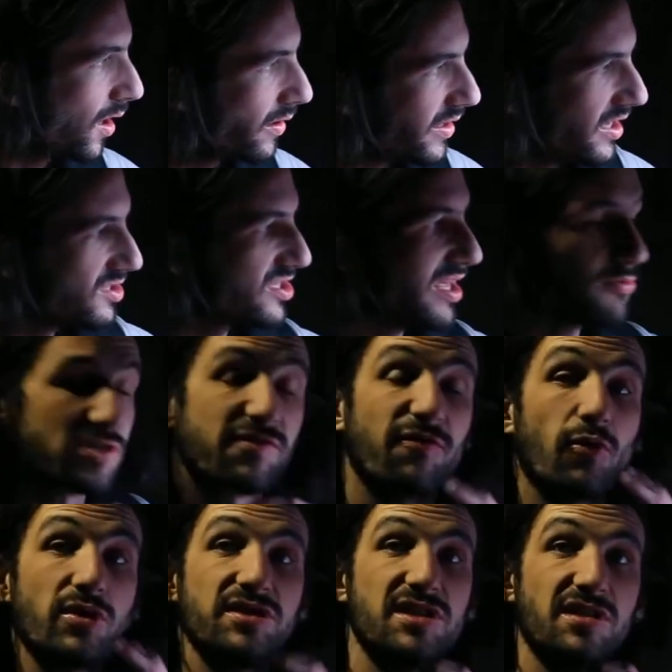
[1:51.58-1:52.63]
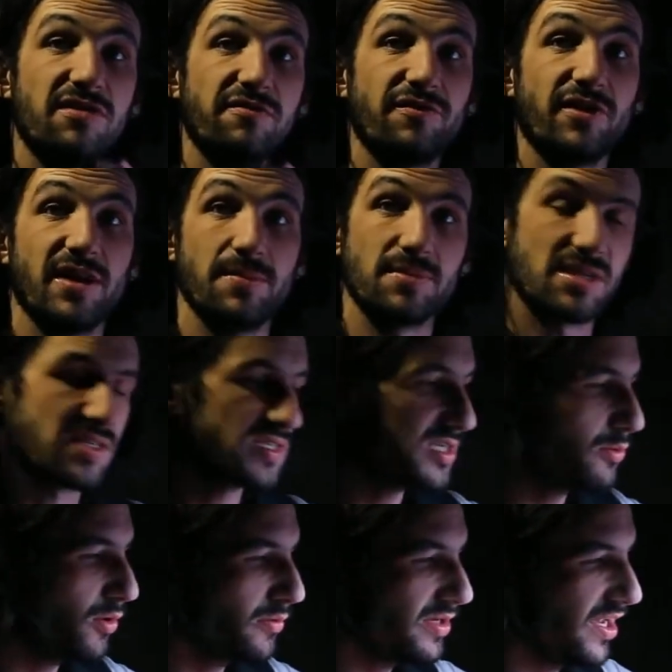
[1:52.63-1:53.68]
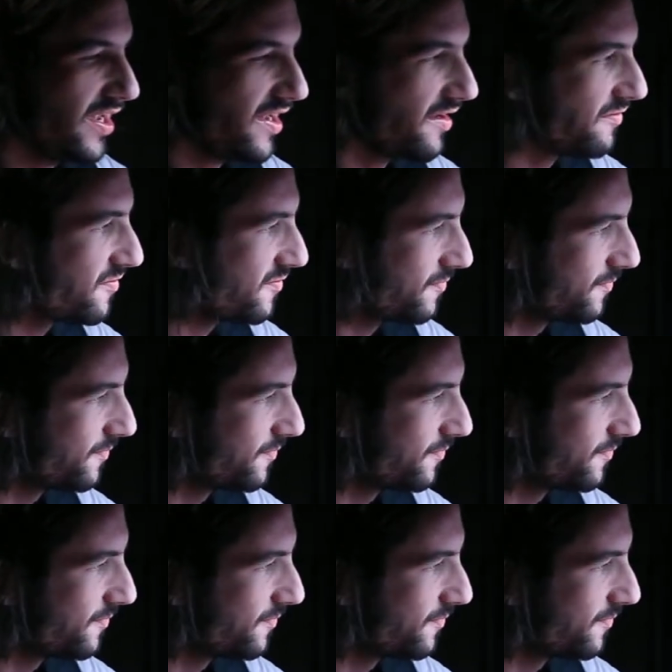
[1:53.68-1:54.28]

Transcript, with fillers: Okay, so that was 14 frames. Let's see what we have.